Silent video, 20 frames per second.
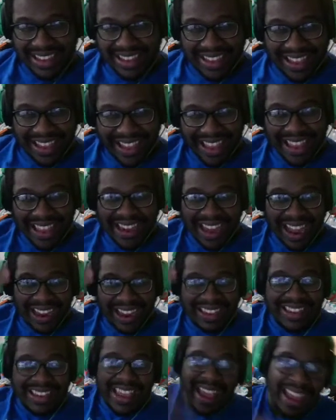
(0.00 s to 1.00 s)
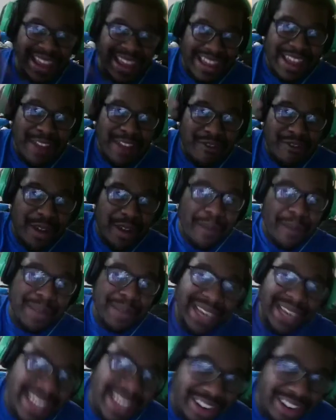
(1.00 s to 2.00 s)
and I can't even
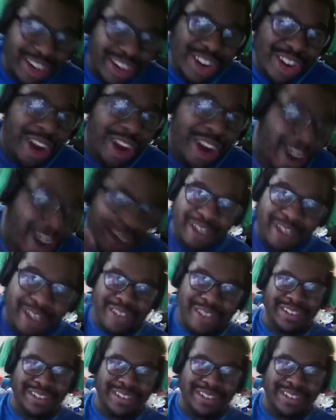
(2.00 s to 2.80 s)
play the card.